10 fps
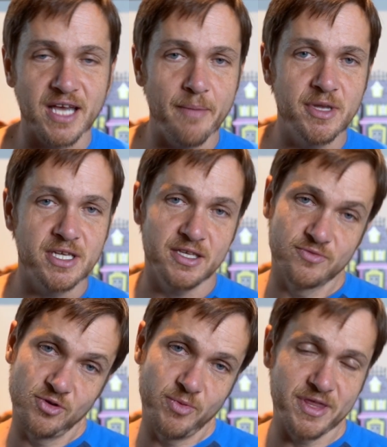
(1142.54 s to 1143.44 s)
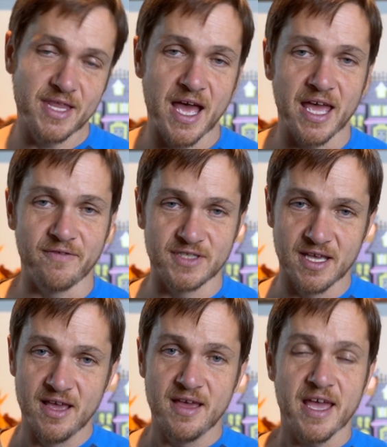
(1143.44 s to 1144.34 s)
come into his room with knives
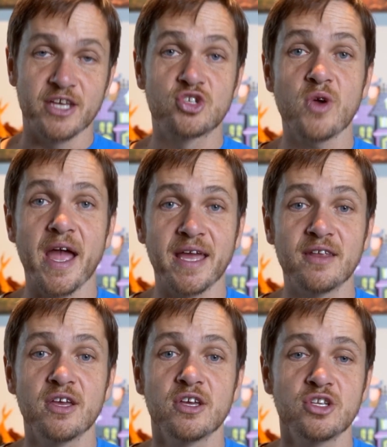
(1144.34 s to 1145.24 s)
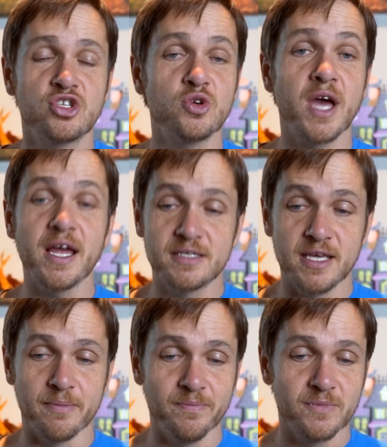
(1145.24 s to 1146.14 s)
and tried to cut
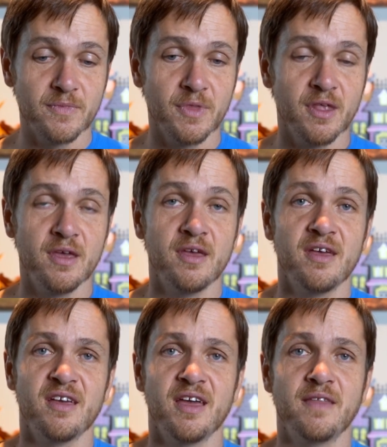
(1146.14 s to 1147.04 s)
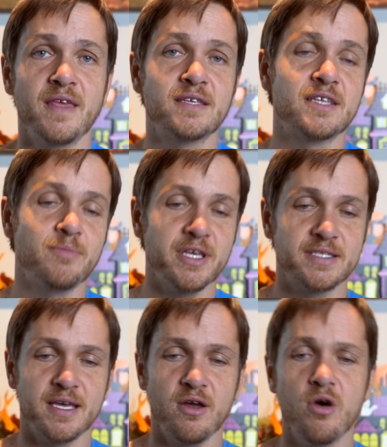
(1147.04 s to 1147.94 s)
him. And they simply
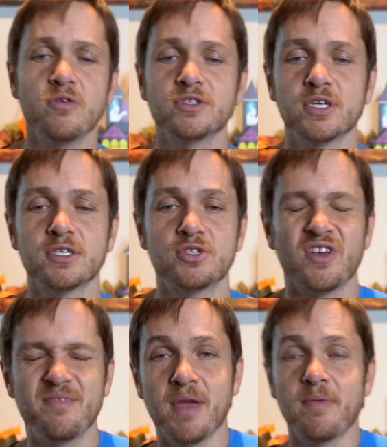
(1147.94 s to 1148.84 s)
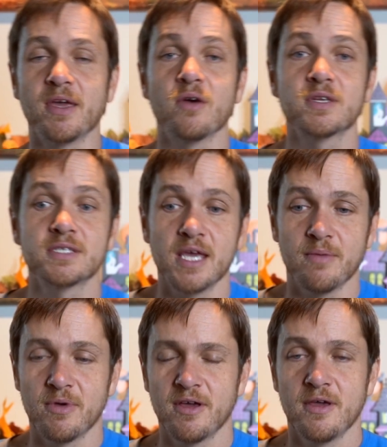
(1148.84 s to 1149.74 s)
said, "Oh, it was just a dream, baby. Go to sleep."
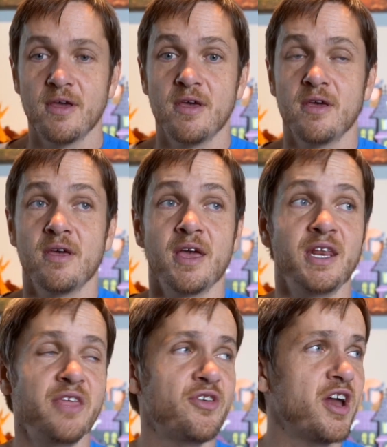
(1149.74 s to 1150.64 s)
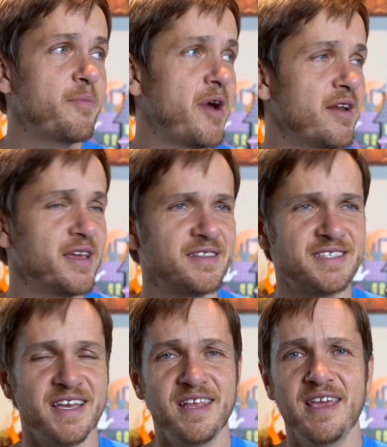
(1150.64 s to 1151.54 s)
And he thought about it and
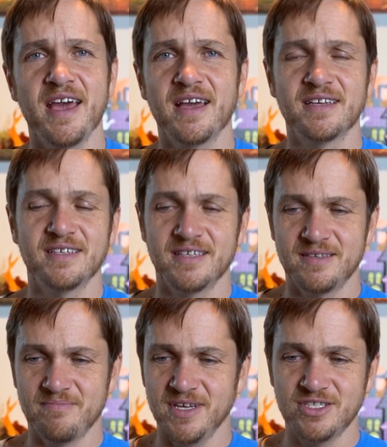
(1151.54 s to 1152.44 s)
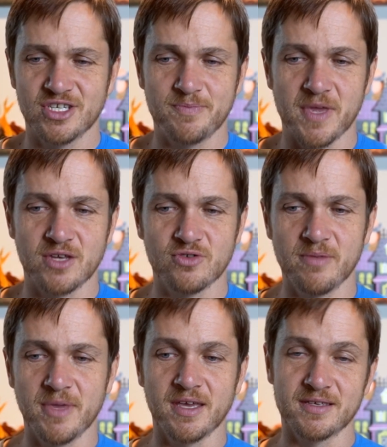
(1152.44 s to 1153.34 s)
said, "Yeah, it must just be a
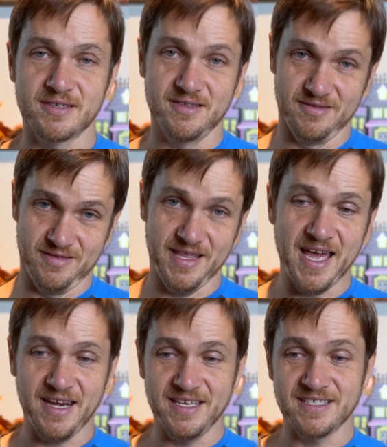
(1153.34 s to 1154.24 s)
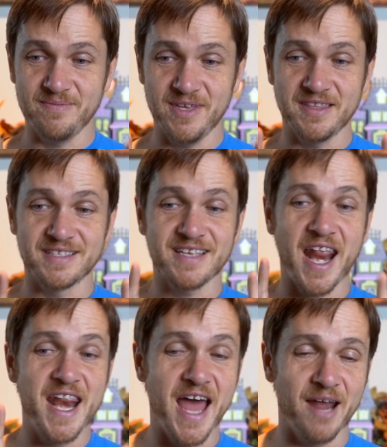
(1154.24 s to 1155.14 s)
dream because that is something that's
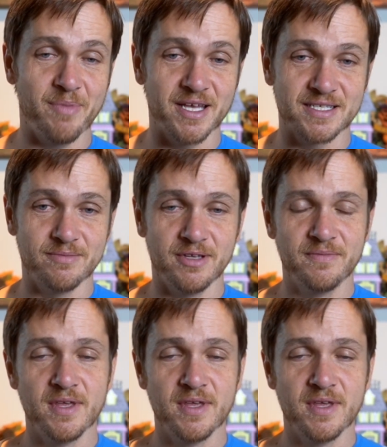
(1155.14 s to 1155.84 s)
not possible."